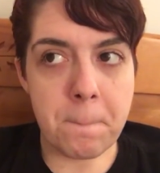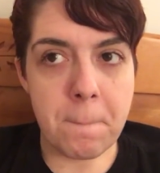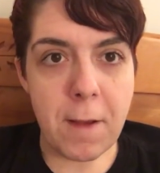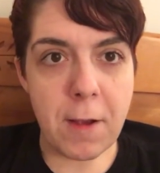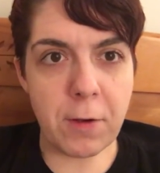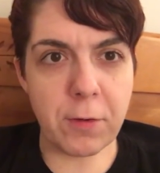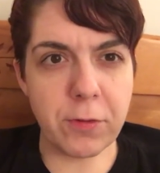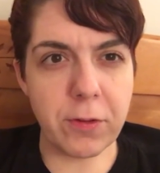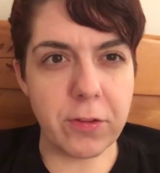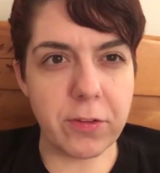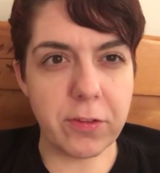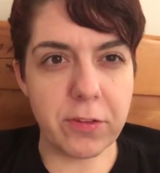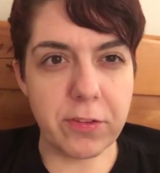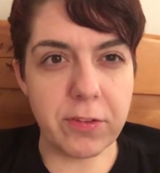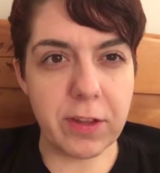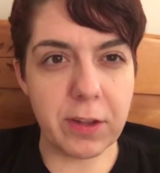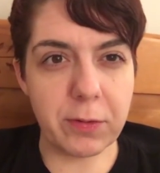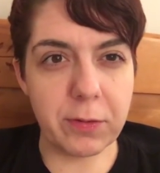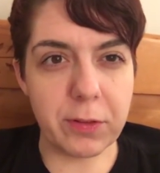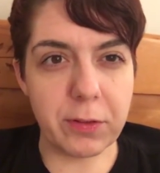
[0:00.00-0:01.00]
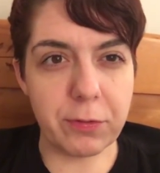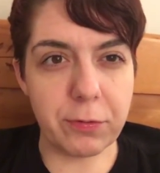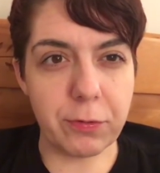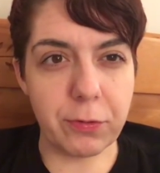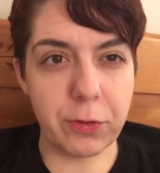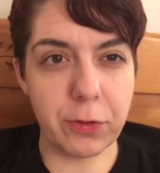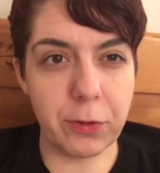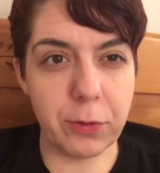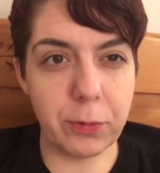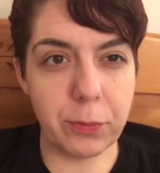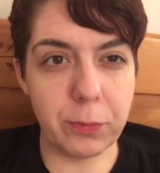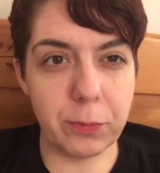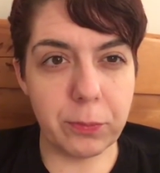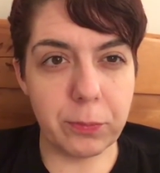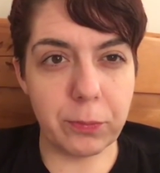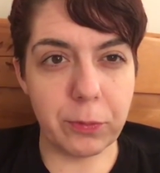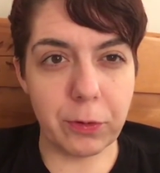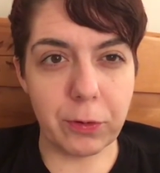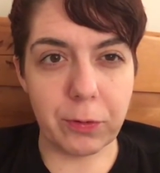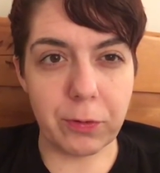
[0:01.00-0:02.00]
I was also sick with the flu
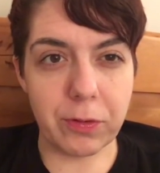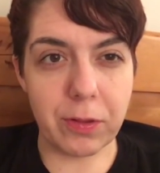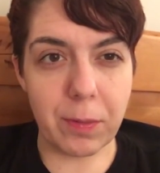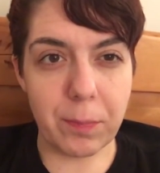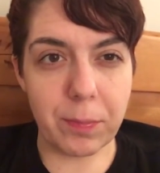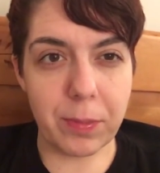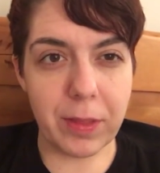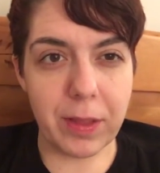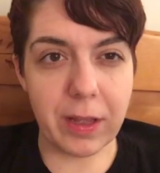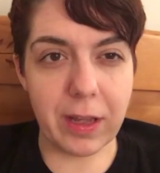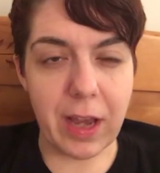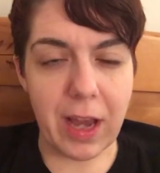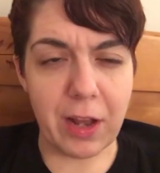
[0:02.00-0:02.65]
or something.